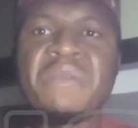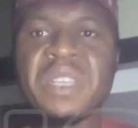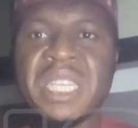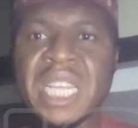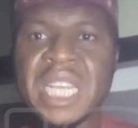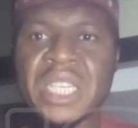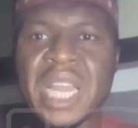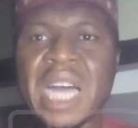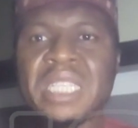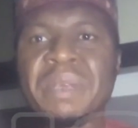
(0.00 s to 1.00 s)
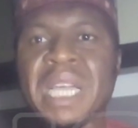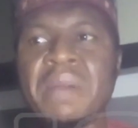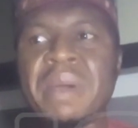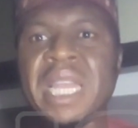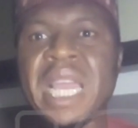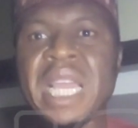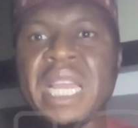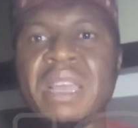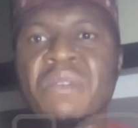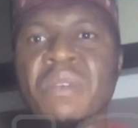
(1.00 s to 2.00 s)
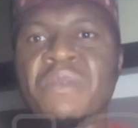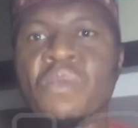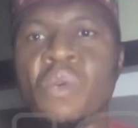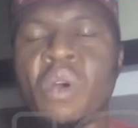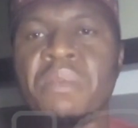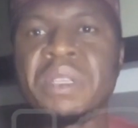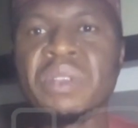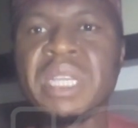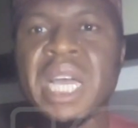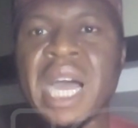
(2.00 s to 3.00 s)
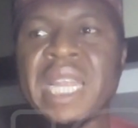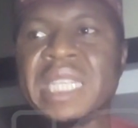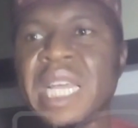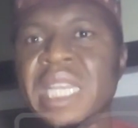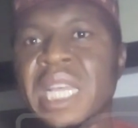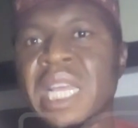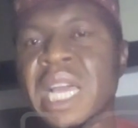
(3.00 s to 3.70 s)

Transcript: feed the nation has become an enclave of war between the others and